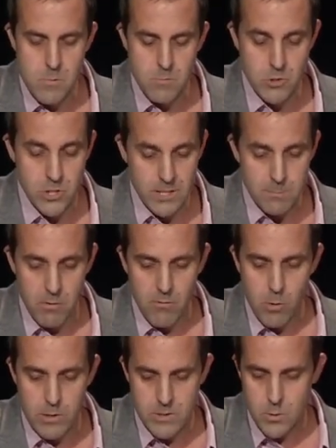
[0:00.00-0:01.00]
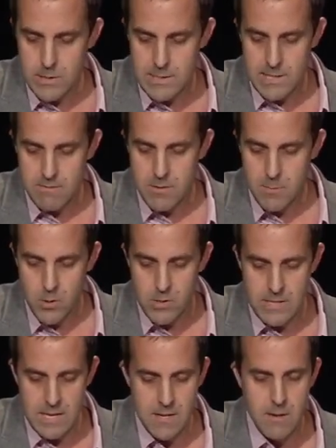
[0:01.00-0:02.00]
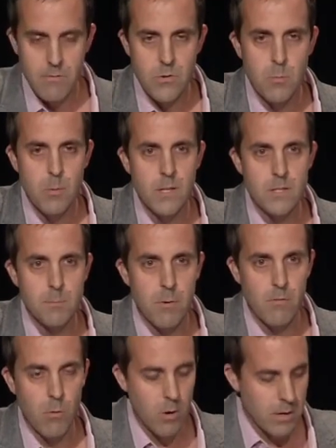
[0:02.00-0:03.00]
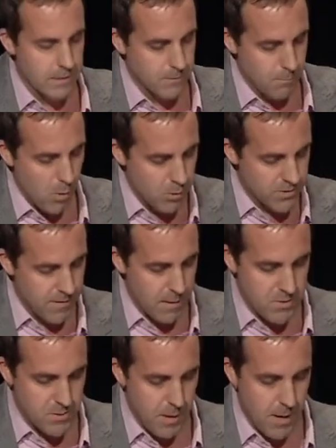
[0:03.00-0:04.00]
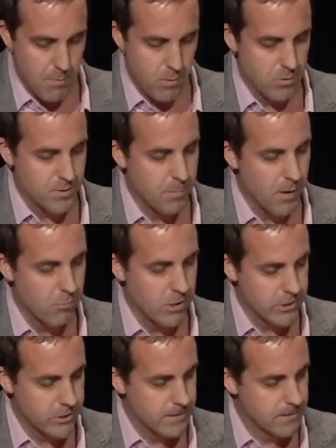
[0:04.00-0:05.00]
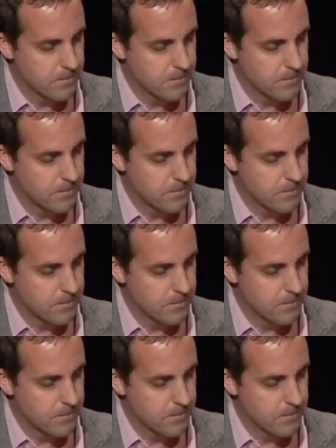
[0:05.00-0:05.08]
just before his 27th birthday and a few months before his most famous paper was published.